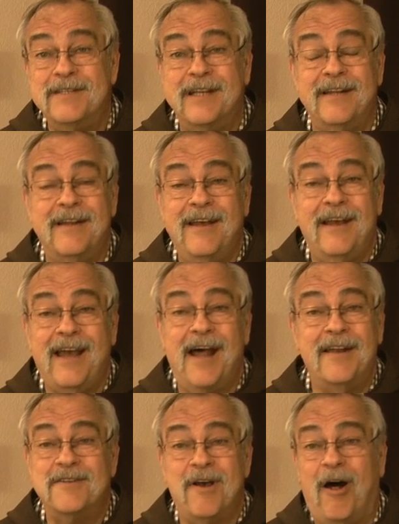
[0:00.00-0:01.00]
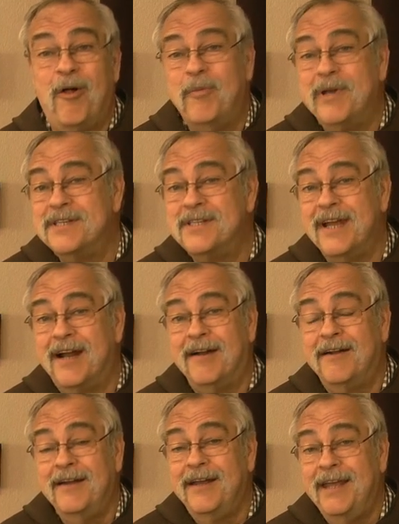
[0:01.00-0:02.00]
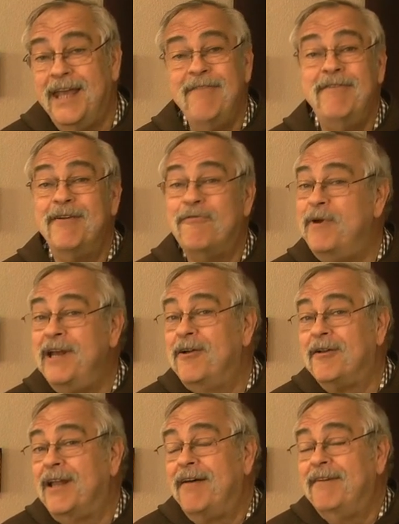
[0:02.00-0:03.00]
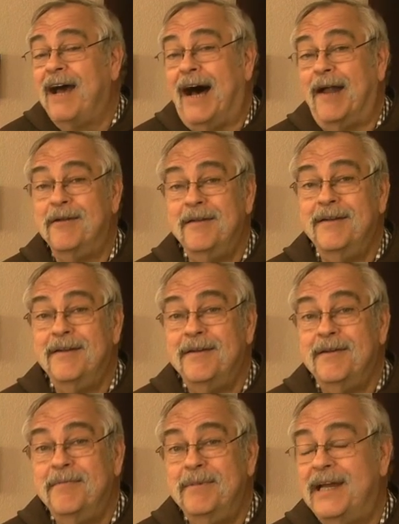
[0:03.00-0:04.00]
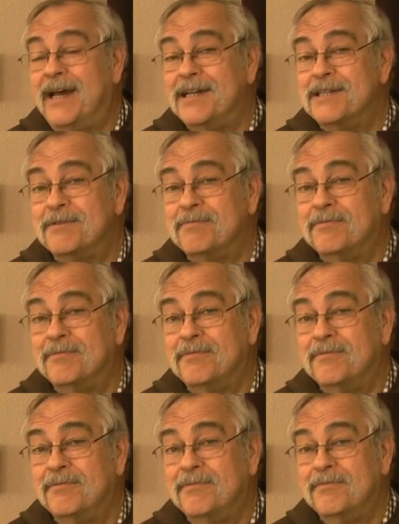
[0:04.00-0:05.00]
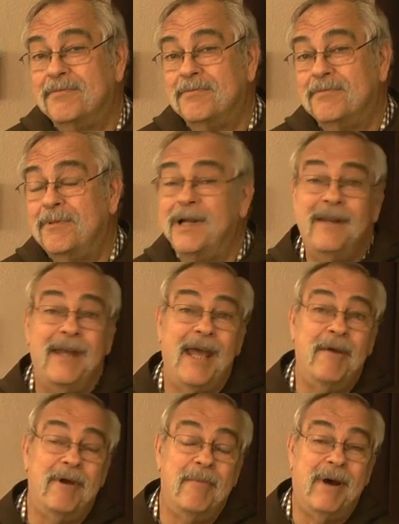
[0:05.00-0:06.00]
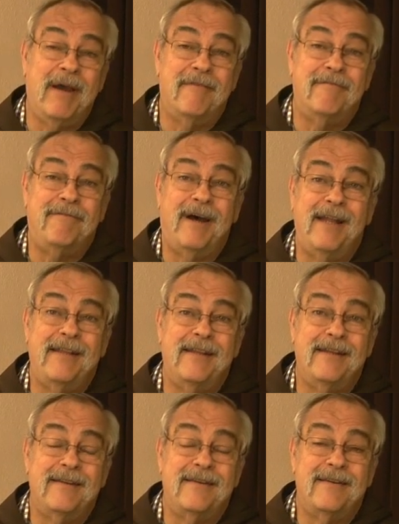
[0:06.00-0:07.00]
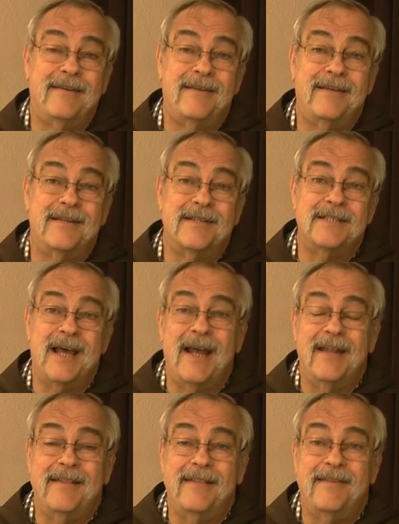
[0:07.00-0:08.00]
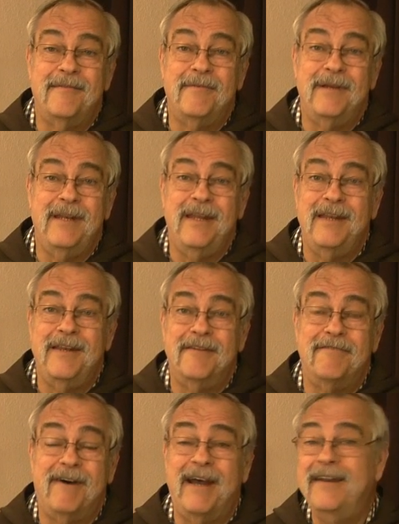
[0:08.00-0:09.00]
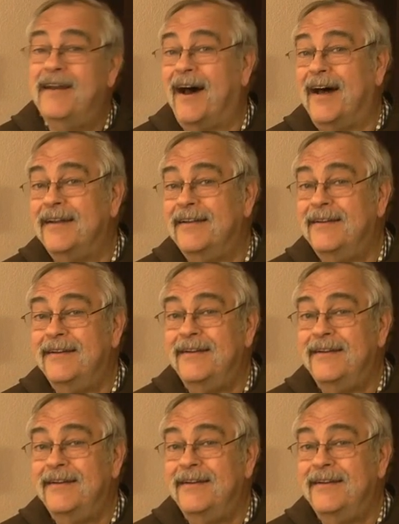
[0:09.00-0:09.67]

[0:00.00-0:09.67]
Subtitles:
then God is always there, even if we don't love God, because one day we might finally decide that we need to find God,